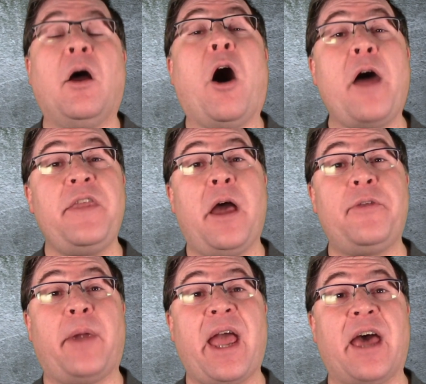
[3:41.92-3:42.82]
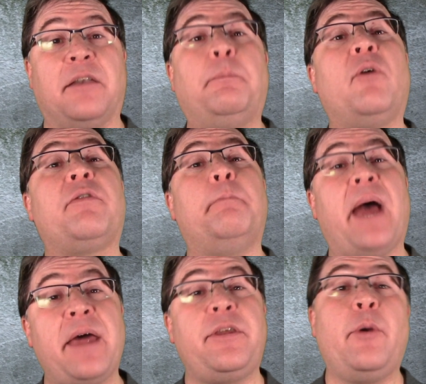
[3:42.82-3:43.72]
On the other hand, both
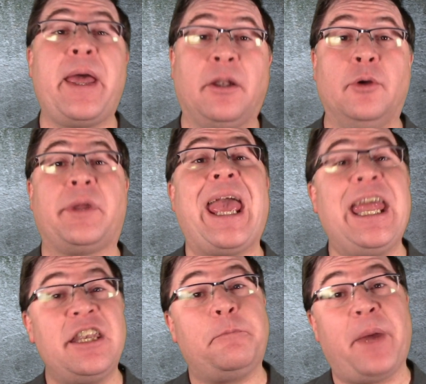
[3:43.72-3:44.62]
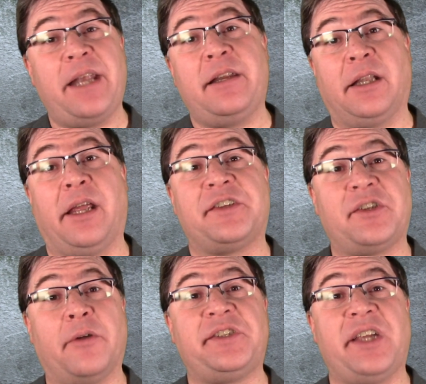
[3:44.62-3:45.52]
Matthew and Luke independently
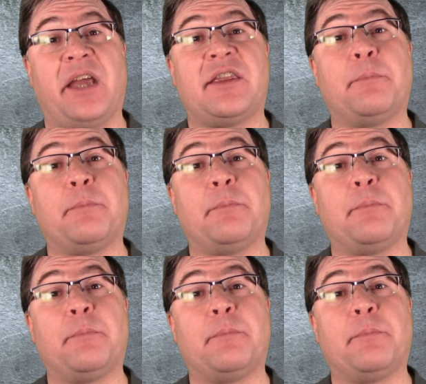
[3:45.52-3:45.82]
associate the